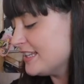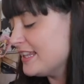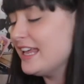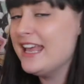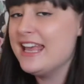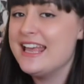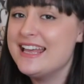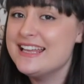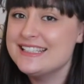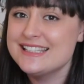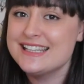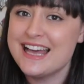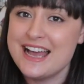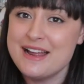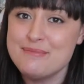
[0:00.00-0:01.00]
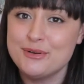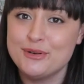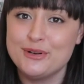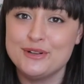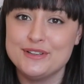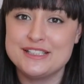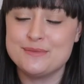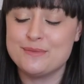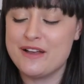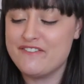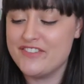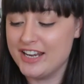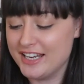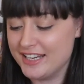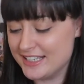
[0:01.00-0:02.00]
so the ears that I bought were
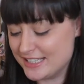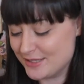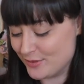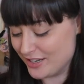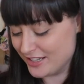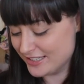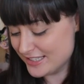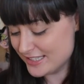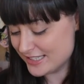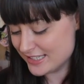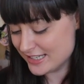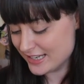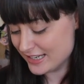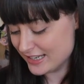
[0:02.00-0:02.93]
villainous ones.